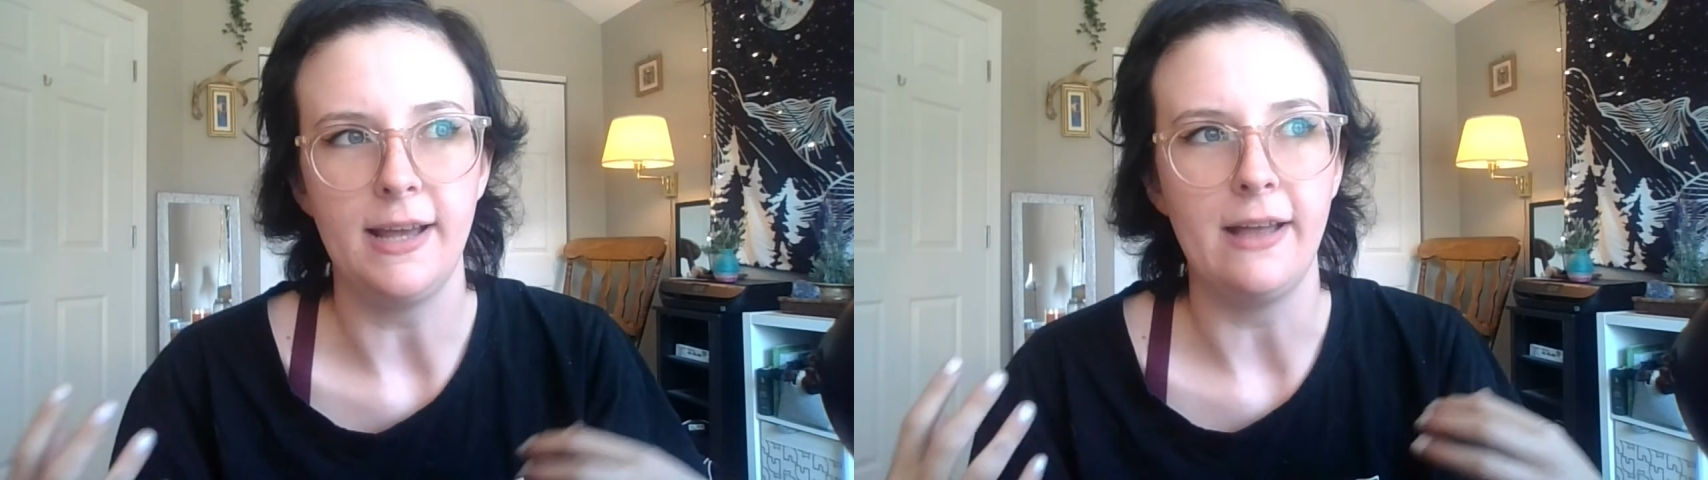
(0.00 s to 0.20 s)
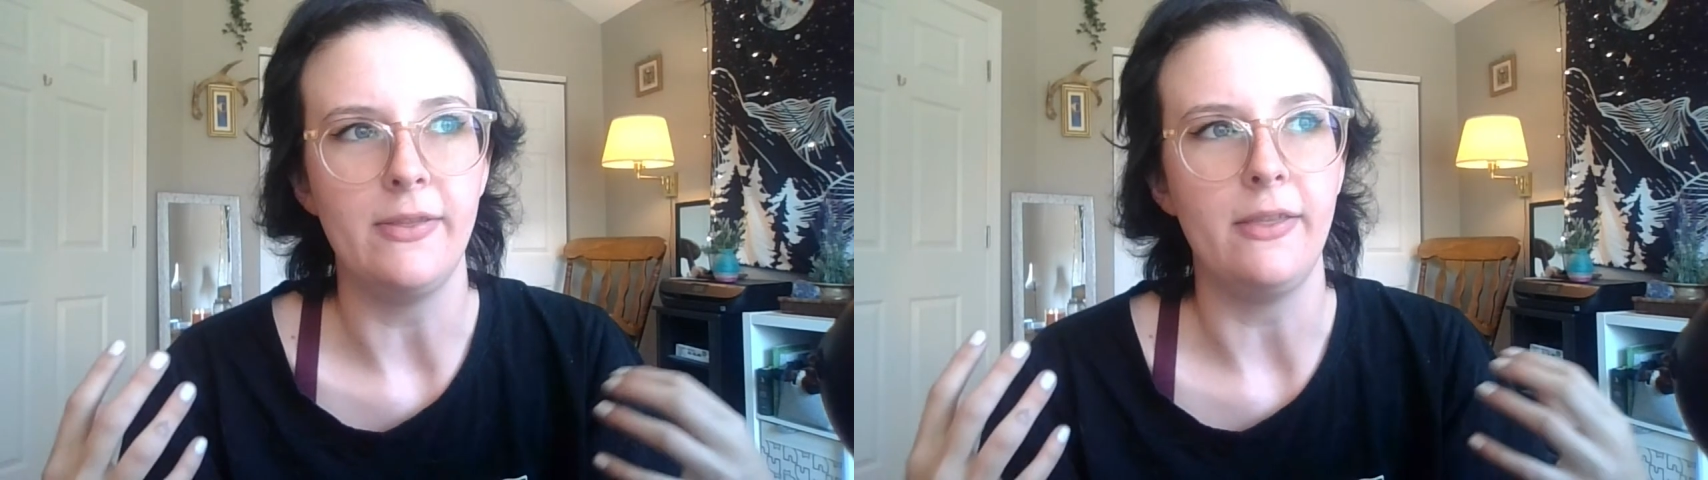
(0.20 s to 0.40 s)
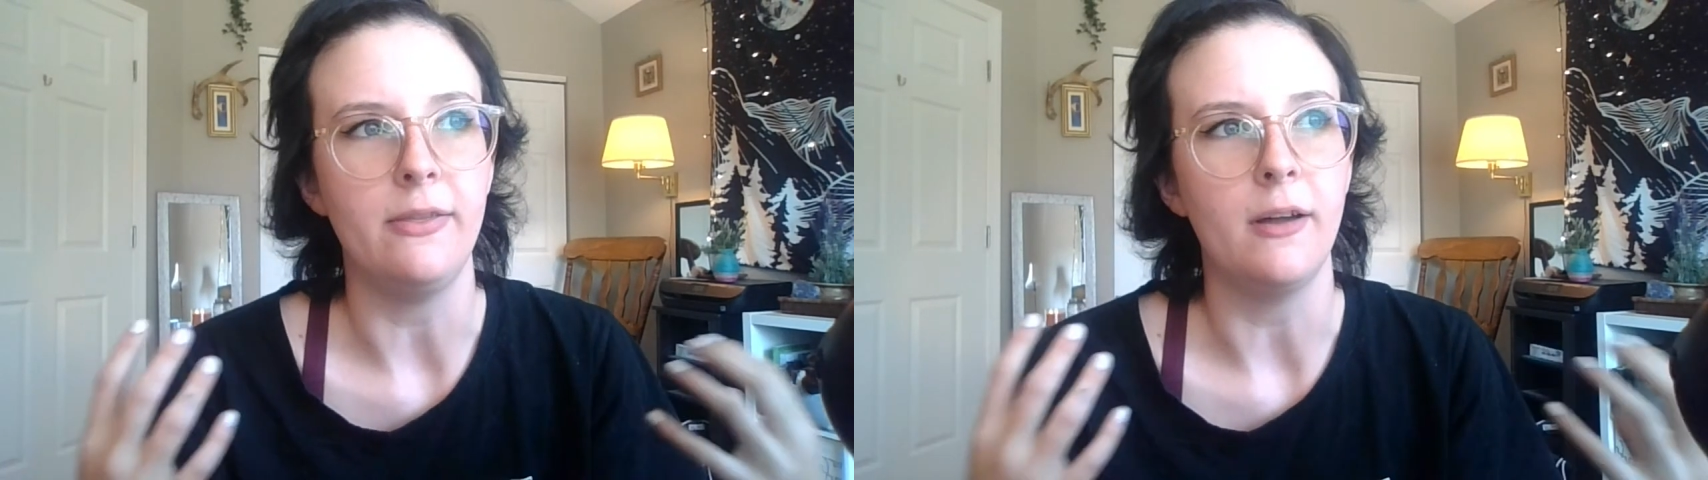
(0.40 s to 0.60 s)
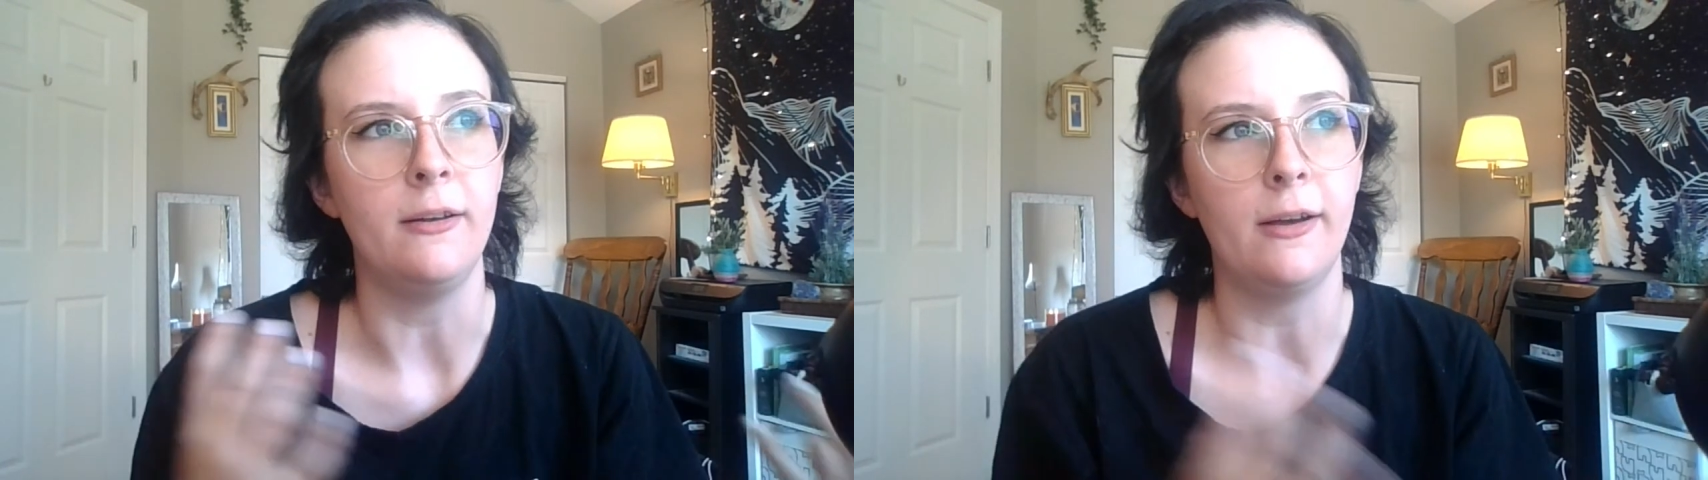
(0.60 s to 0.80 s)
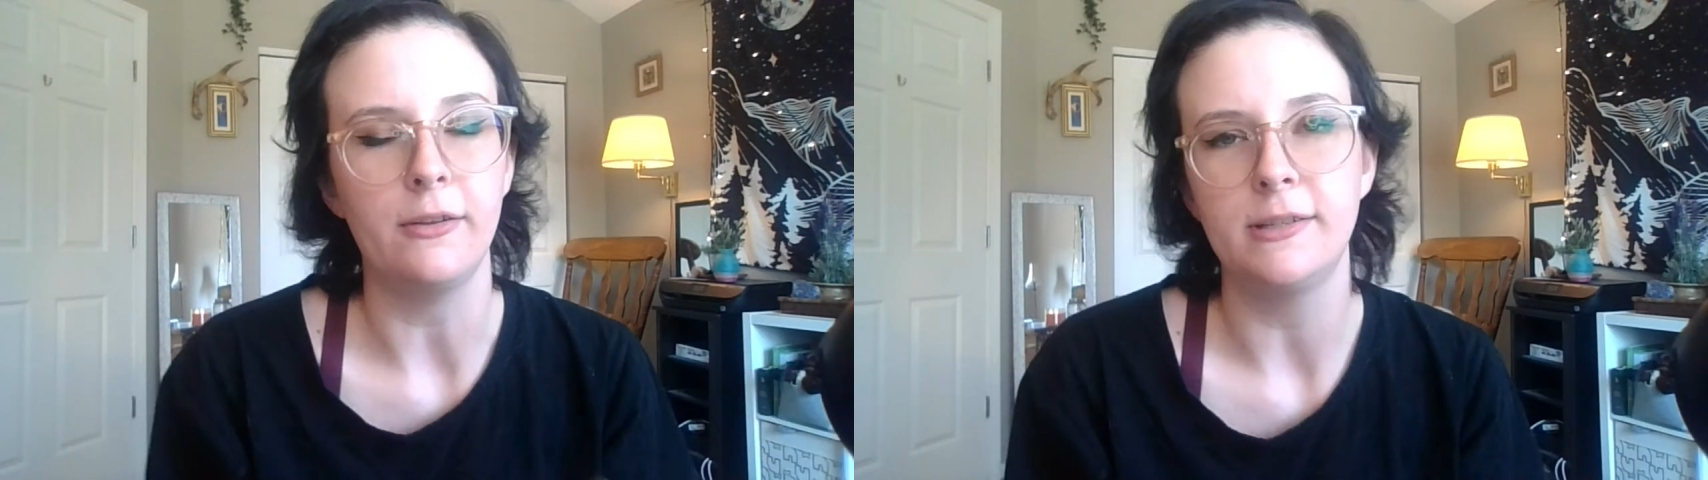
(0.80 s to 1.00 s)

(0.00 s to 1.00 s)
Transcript: and then another